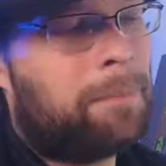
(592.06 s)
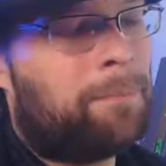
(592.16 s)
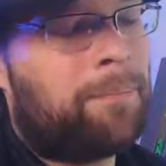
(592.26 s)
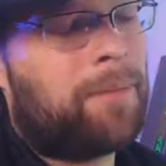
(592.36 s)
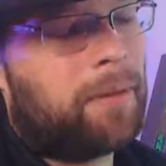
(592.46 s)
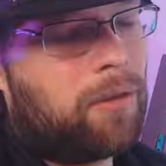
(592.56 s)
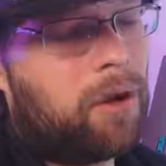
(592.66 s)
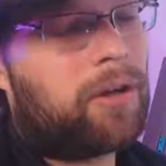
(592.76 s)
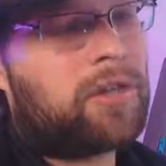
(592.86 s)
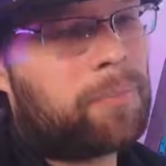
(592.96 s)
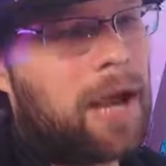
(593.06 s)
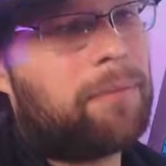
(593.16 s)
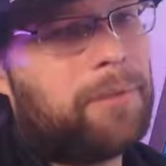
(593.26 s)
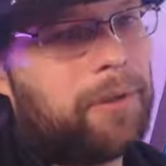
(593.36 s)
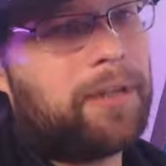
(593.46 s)
large
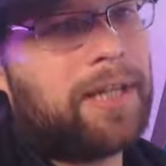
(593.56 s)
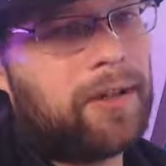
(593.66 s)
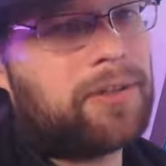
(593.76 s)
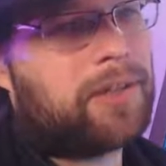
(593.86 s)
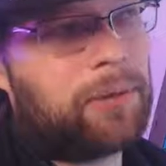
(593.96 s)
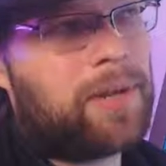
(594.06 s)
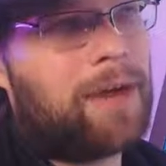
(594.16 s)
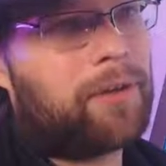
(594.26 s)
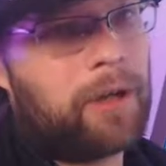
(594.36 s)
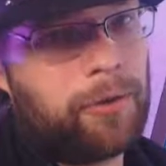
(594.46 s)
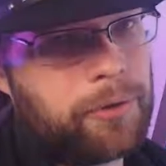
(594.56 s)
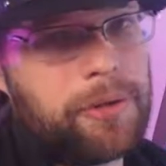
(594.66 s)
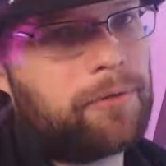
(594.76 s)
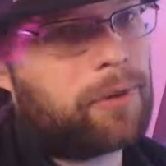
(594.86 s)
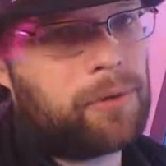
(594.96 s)
probability here is that they'll never go through
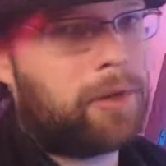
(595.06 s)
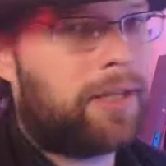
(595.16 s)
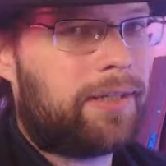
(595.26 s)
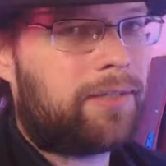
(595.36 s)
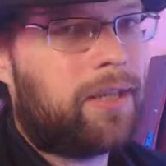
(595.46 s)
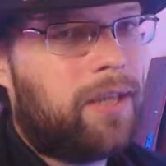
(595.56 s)
your recordings,